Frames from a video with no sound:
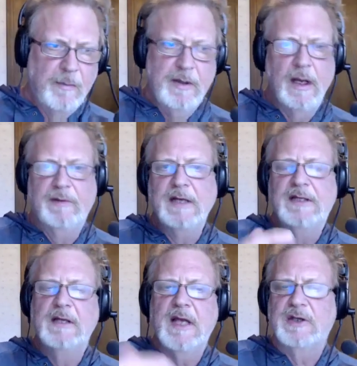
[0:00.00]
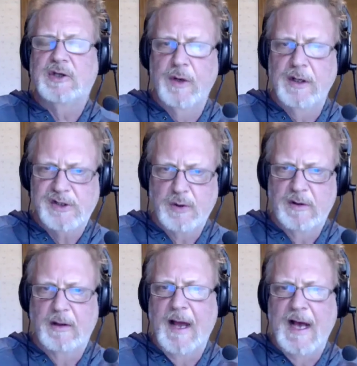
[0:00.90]
They did that during sort of
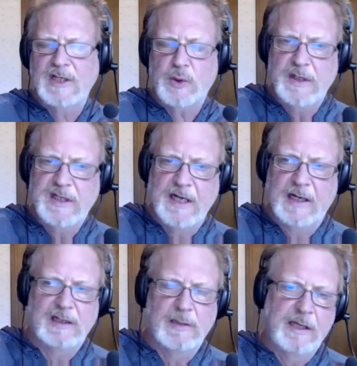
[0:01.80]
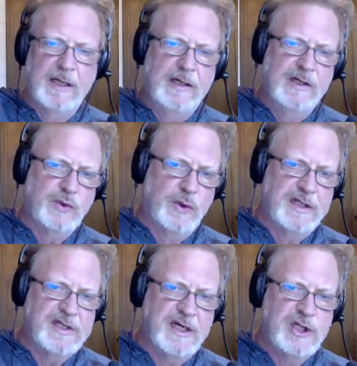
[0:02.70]
the last reset at the beginning of the
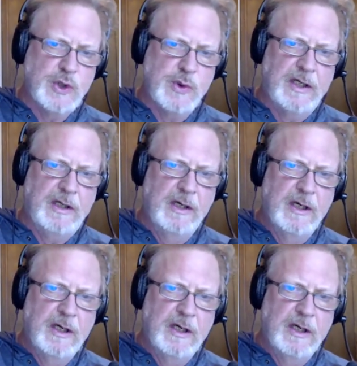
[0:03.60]
20th century.